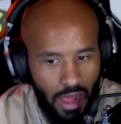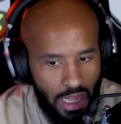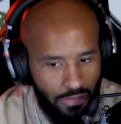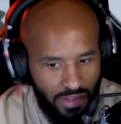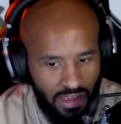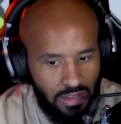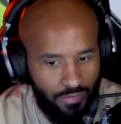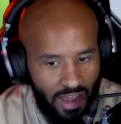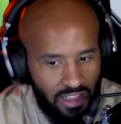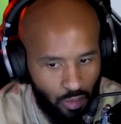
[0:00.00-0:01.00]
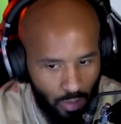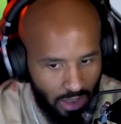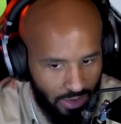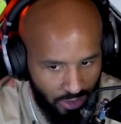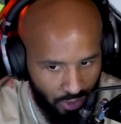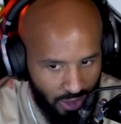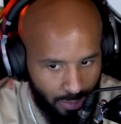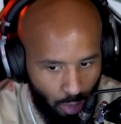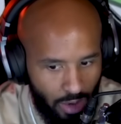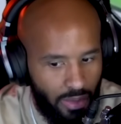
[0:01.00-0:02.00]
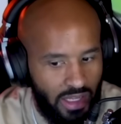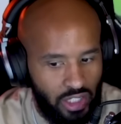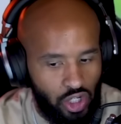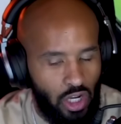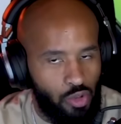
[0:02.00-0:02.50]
If he takes the fight directly to this point, because Sean